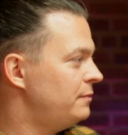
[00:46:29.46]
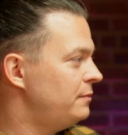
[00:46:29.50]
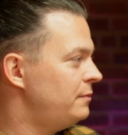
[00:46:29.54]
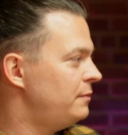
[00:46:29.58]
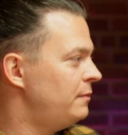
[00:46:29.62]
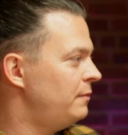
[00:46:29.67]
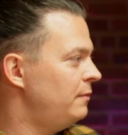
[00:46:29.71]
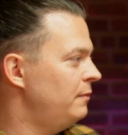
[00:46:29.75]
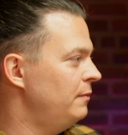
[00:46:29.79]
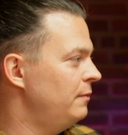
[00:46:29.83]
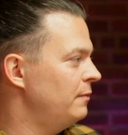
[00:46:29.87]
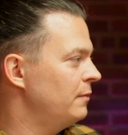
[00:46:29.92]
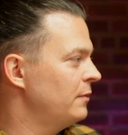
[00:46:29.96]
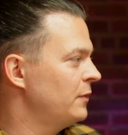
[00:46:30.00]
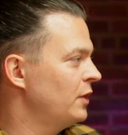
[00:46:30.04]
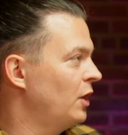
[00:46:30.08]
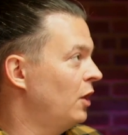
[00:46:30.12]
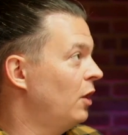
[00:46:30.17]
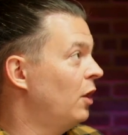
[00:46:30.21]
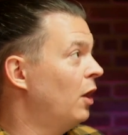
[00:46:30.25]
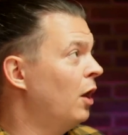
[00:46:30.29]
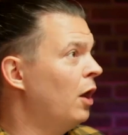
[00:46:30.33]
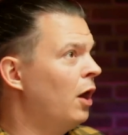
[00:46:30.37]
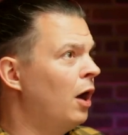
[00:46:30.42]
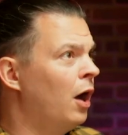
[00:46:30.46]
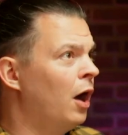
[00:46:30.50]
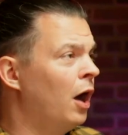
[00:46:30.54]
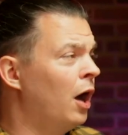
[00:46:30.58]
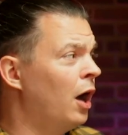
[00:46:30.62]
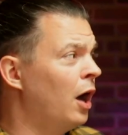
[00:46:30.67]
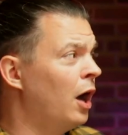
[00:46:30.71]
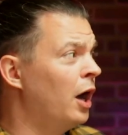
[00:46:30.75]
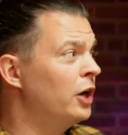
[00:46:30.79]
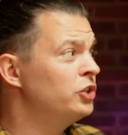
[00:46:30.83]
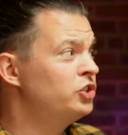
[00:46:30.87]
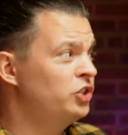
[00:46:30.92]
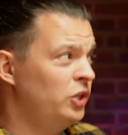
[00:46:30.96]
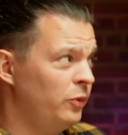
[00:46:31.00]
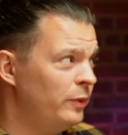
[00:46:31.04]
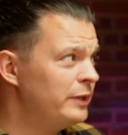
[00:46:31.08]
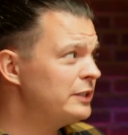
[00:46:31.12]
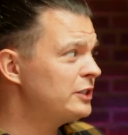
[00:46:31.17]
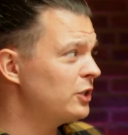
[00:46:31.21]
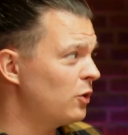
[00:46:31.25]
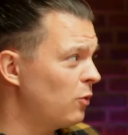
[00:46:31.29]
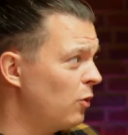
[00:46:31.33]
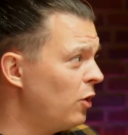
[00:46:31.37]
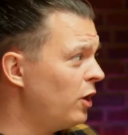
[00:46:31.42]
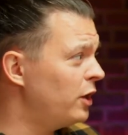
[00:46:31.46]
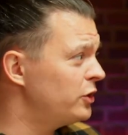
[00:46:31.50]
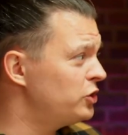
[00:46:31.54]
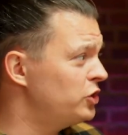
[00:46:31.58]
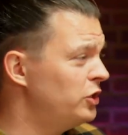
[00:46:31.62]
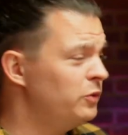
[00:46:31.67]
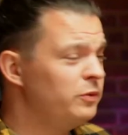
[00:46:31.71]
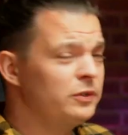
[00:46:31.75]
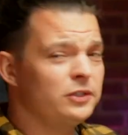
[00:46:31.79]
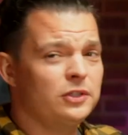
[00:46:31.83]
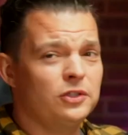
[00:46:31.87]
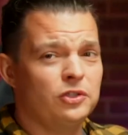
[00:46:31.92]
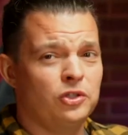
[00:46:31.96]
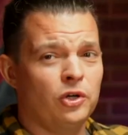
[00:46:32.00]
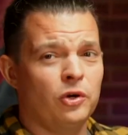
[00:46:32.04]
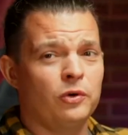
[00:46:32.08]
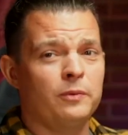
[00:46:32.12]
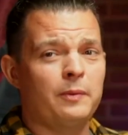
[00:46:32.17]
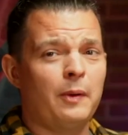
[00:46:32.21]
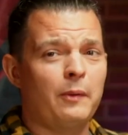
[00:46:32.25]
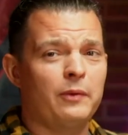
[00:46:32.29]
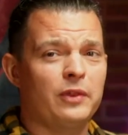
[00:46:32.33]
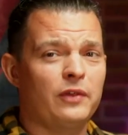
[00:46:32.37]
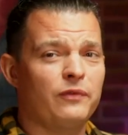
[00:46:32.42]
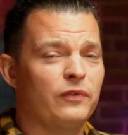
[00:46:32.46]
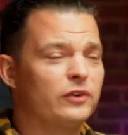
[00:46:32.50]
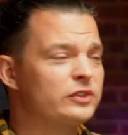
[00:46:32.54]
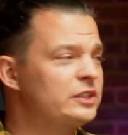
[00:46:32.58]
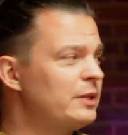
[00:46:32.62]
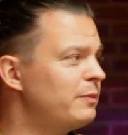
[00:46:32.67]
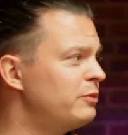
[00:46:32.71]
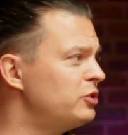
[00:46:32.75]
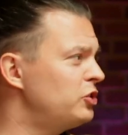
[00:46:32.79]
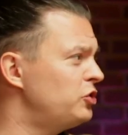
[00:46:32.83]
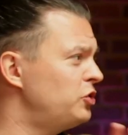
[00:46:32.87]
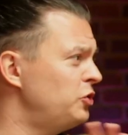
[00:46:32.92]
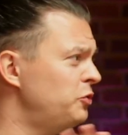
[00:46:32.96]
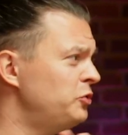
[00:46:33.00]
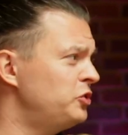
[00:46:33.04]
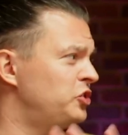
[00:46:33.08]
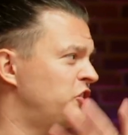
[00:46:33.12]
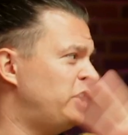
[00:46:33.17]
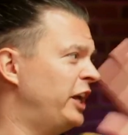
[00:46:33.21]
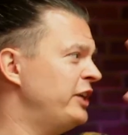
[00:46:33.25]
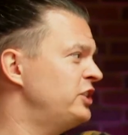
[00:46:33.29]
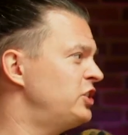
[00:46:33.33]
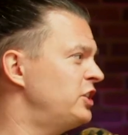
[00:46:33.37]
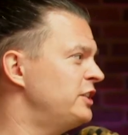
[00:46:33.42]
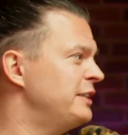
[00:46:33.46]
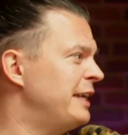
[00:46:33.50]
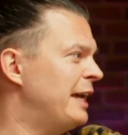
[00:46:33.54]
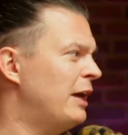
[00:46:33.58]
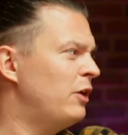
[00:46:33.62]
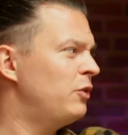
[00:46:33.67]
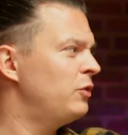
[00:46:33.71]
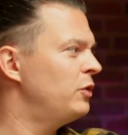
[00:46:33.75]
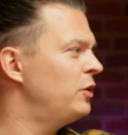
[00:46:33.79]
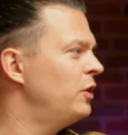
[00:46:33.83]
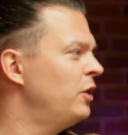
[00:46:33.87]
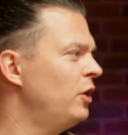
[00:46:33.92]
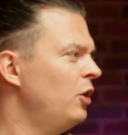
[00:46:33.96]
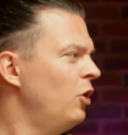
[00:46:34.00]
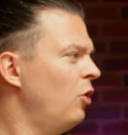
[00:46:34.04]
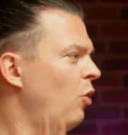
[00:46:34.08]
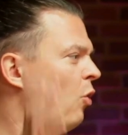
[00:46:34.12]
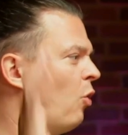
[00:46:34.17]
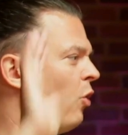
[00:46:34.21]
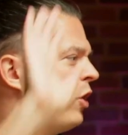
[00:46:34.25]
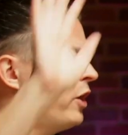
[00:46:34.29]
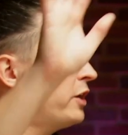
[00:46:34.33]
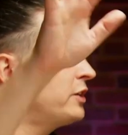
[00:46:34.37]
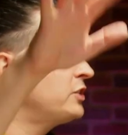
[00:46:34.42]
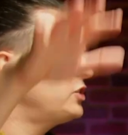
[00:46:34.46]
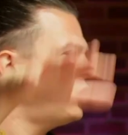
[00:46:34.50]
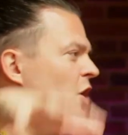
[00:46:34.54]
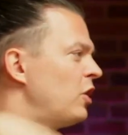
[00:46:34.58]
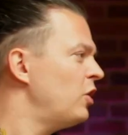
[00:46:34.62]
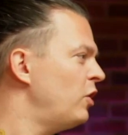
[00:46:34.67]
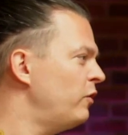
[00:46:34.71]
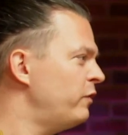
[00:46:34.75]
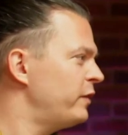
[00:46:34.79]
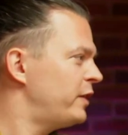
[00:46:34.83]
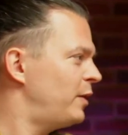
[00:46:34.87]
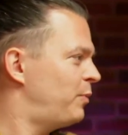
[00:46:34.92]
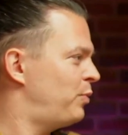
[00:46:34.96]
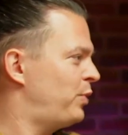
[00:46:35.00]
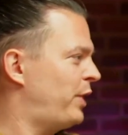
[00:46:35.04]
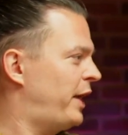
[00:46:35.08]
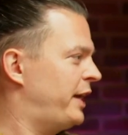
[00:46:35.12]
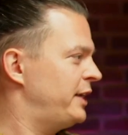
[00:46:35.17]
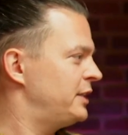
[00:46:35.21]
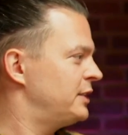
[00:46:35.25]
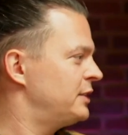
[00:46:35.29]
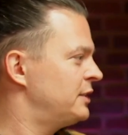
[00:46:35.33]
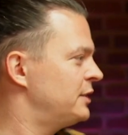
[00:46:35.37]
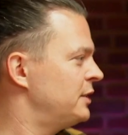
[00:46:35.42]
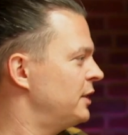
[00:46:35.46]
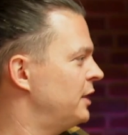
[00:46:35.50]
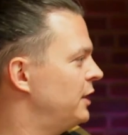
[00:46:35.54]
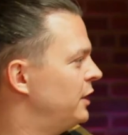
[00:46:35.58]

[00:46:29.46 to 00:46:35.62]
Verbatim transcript: gone to war. Her brother did. Uh, she went to war. She was. You don't remember the first episode? She was chasing down orcs all over the place.